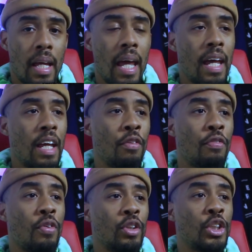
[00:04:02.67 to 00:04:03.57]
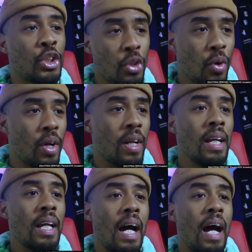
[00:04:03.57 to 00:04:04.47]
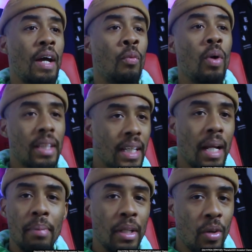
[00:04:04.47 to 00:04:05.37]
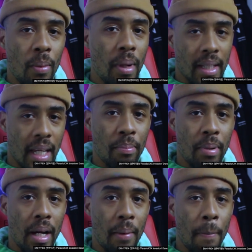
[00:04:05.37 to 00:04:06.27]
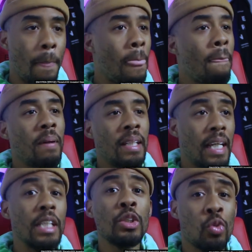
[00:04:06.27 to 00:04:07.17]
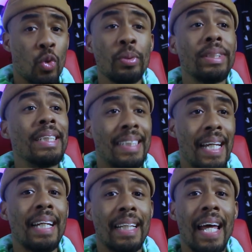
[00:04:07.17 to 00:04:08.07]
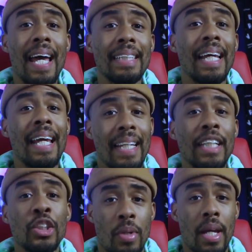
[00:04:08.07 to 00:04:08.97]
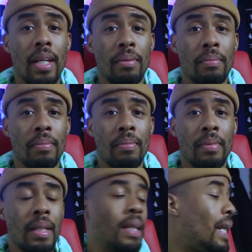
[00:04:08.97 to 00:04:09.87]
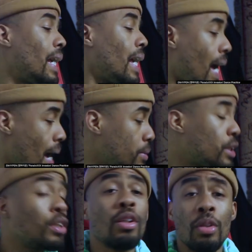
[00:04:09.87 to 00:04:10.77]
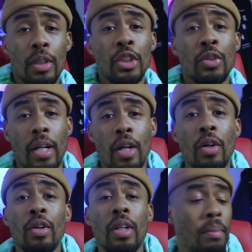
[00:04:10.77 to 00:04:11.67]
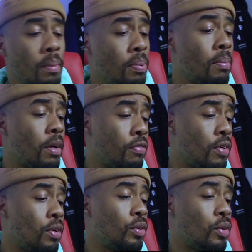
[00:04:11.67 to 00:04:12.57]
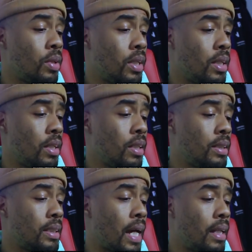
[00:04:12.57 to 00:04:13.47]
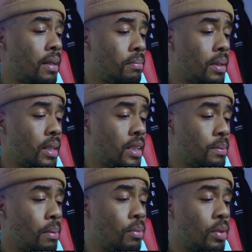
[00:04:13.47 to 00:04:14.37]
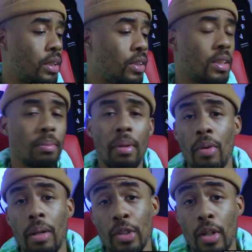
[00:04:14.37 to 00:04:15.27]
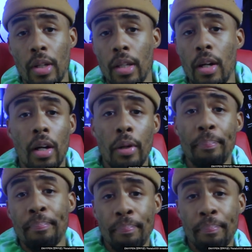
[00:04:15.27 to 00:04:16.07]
And for sure, one thing I've been knowing about K-pop, these groups take class and they train. They absolutely train. Hold on, let me put my phone on uh, silent because people want to talk to me while I'm talking to y'all.